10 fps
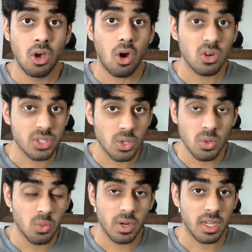also
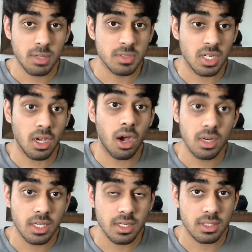when it comes to
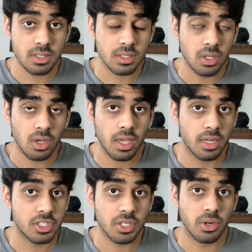kaguya's
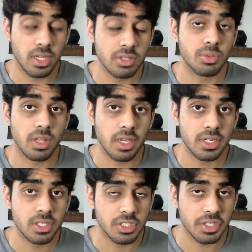and Shirogane's
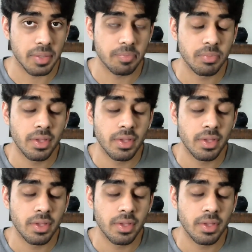relationship